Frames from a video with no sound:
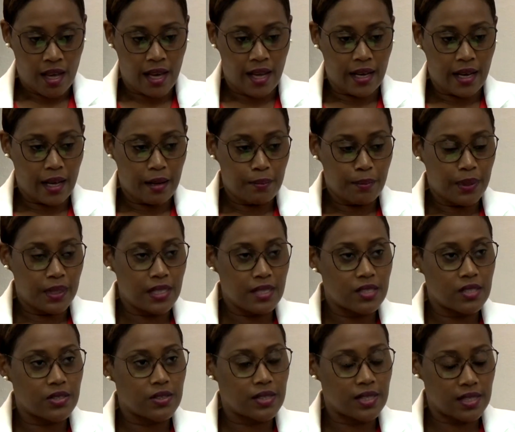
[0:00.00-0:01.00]
And I am
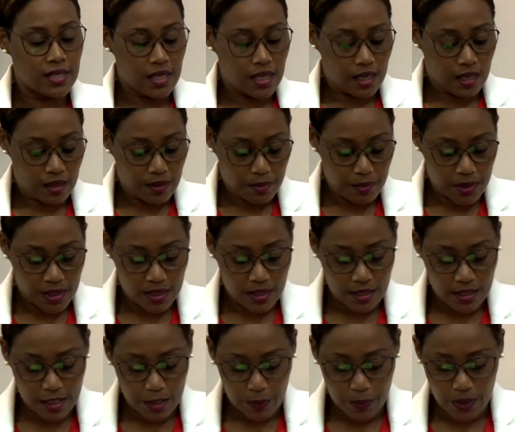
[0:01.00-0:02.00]
pleased to say,
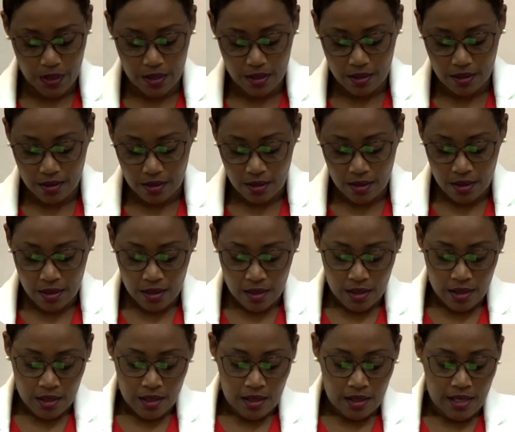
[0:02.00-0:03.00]
Mr. Speaker,
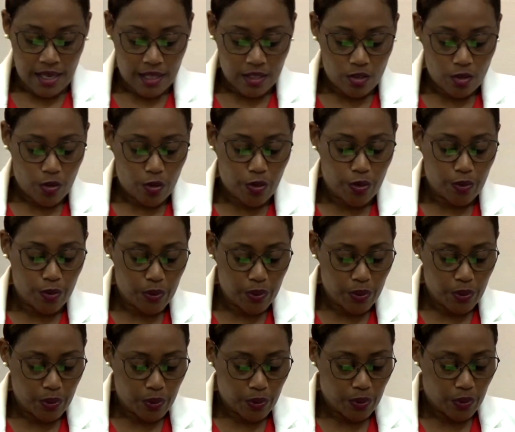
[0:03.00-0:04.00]
that
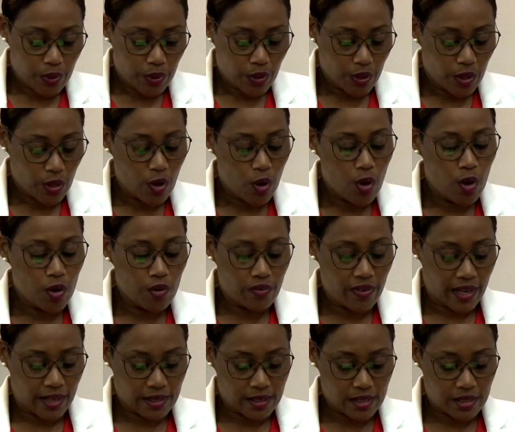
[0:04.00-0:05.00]
through the
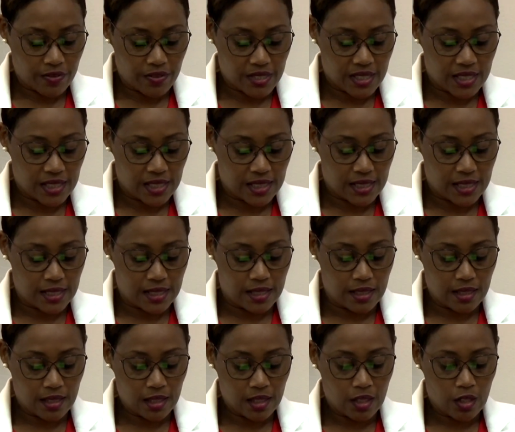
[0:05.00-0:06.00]
COVAX
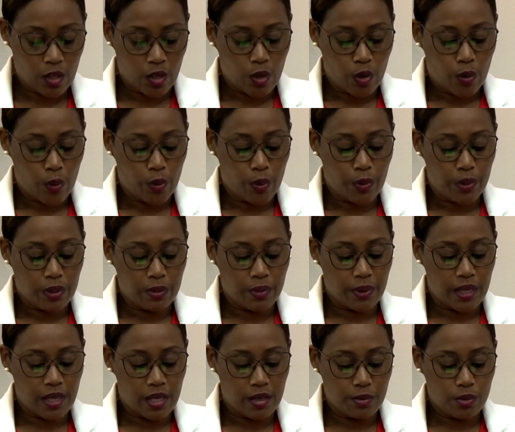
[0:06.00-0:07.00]
facility, we will
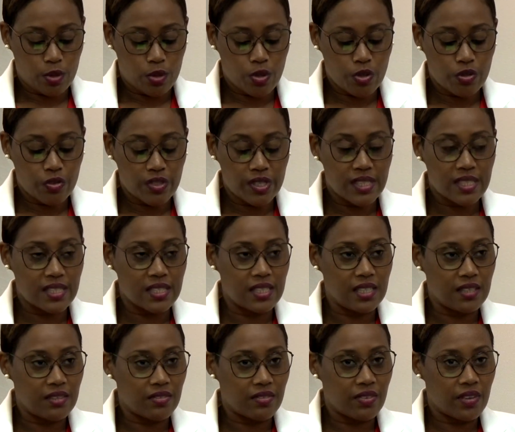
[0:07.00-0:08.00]
be able to
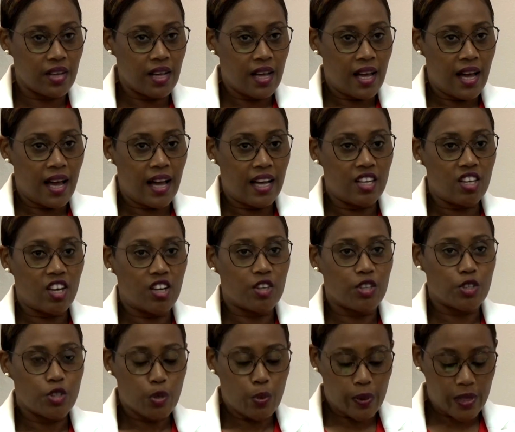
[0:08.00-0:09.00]
receive
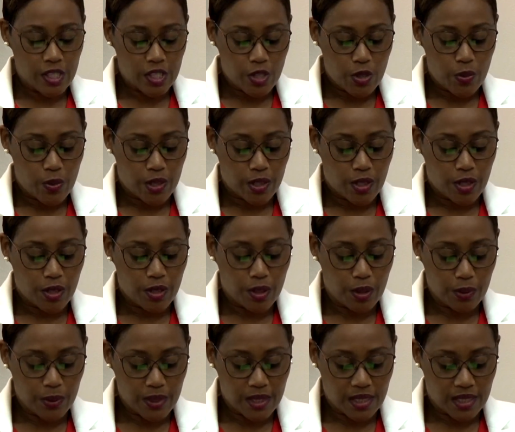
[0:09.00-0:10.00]
another
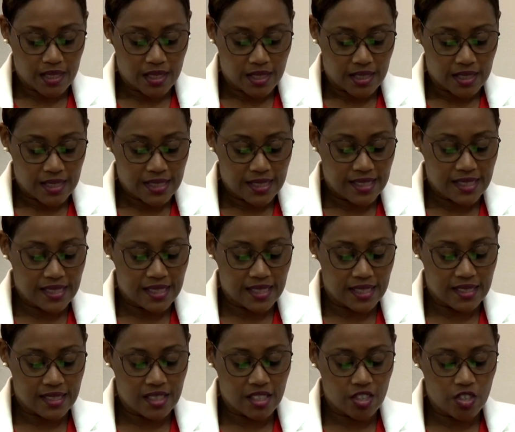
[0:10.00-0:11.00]

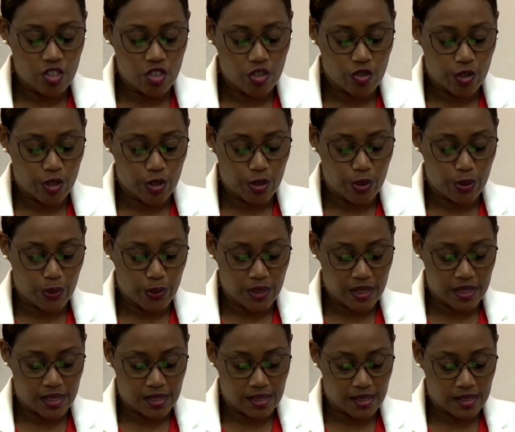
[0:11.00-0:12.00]
21,600
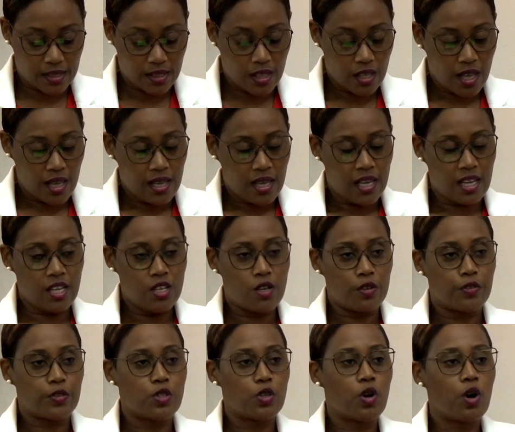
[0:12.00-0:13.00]
doses,
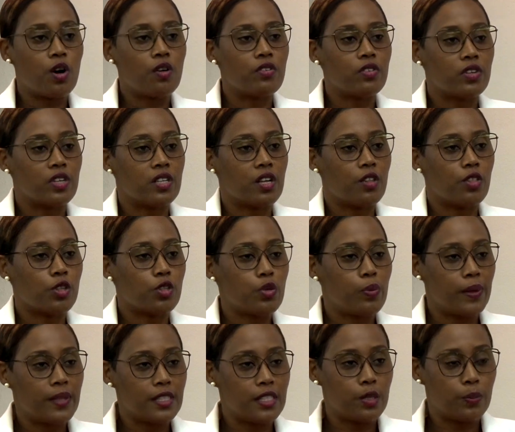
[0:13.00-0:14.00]
enough to cover another
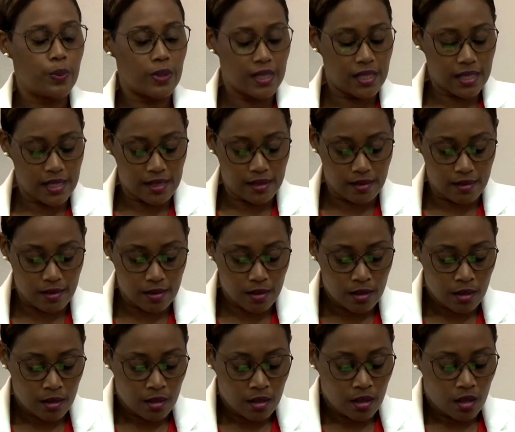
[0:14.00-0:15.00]
20%
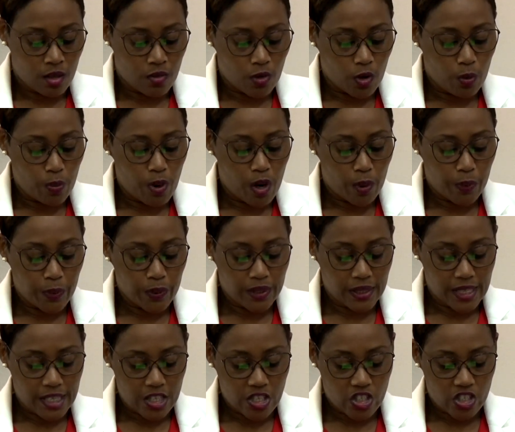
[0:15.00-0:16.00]
of our
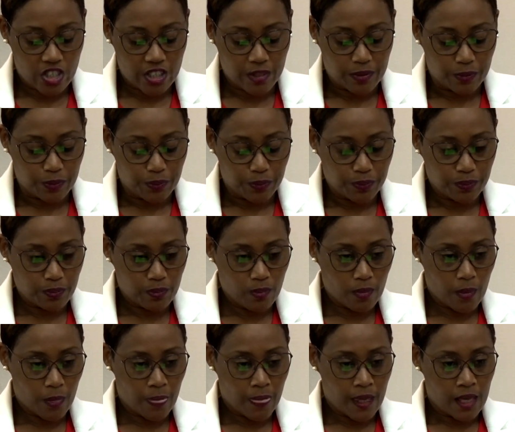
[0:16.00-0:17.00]
population.
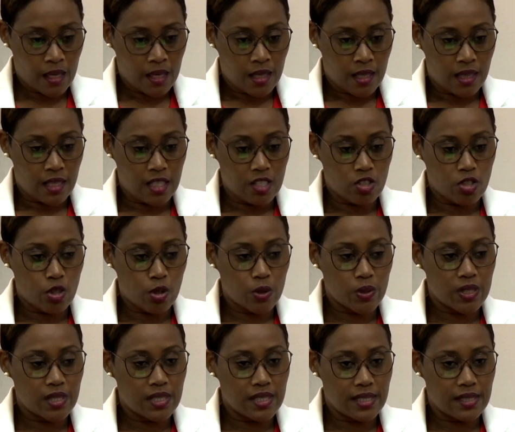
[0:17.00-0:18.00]
These
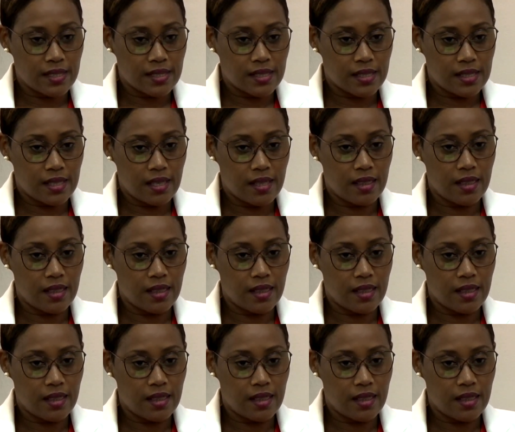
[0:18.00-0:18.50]
doses,